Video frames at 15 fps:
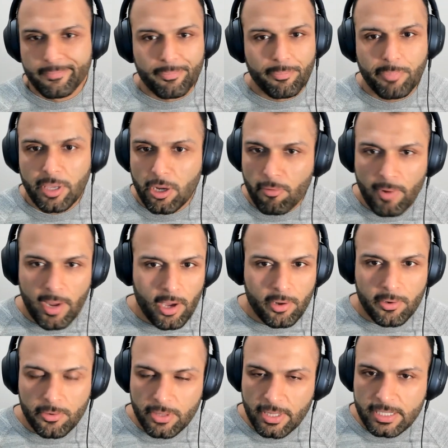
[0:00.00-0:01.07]
be around
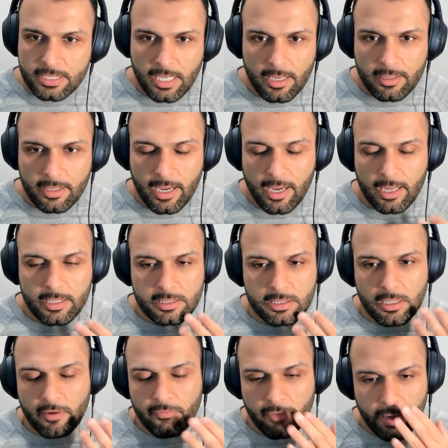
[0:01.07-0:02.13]
or this and that kind of
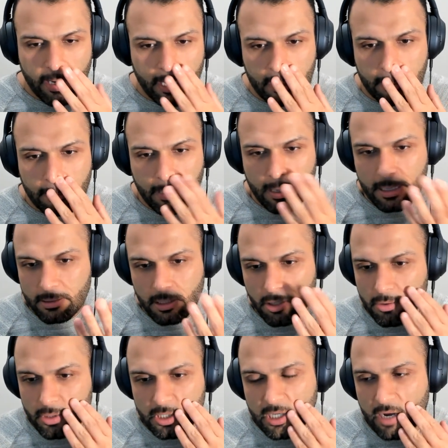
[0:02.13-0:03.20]
stuff and and you know
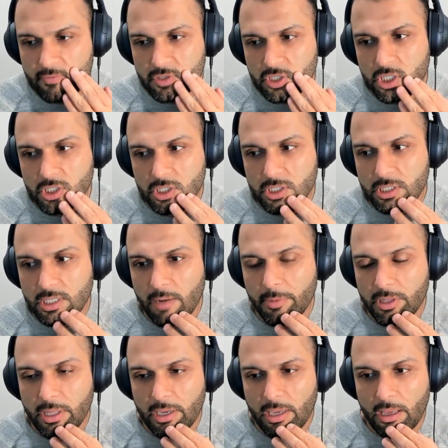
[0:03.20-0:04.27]
this mm-hmm. conversation just got me
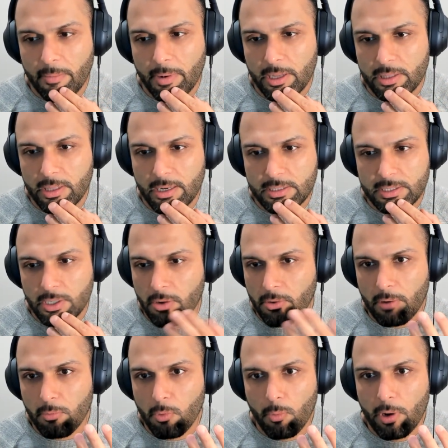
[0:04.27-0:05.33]
thinking about that it's like
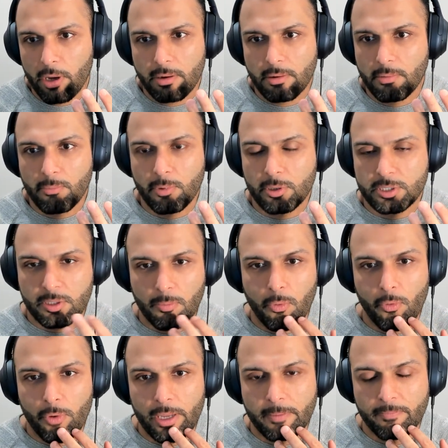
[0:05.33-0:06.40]
okay well what what's the
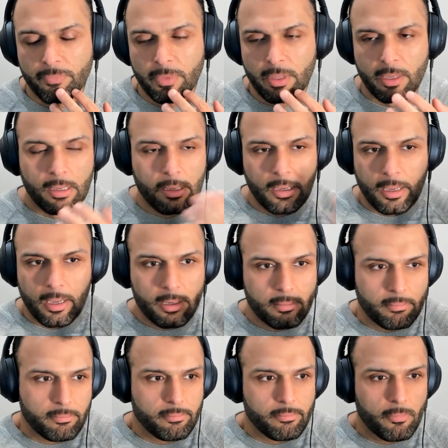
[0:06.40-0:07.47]
point? And
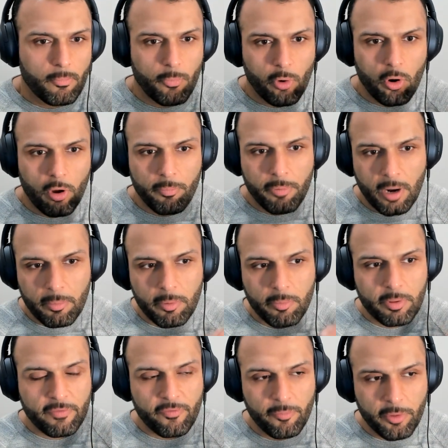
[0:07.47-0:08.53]
we're all
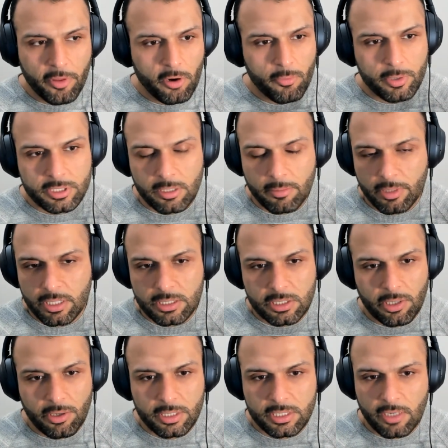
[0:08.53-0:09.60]
probably familiar with some of these
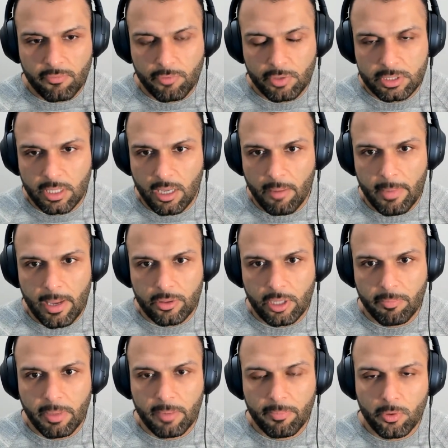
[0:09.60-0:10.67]
studies that have recently come out
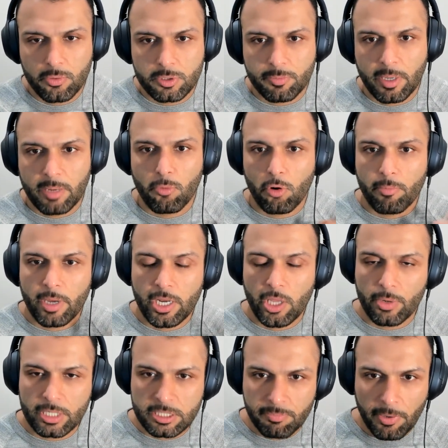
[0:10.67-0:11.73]
that people who spend more money
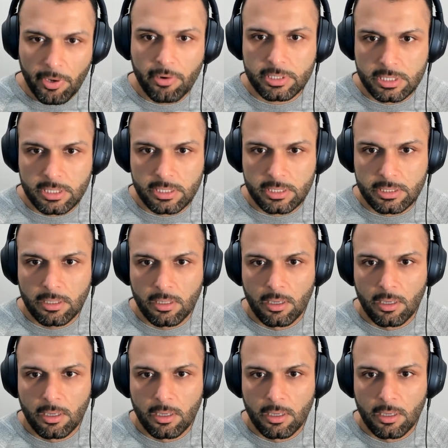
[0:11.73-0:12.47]
on experiences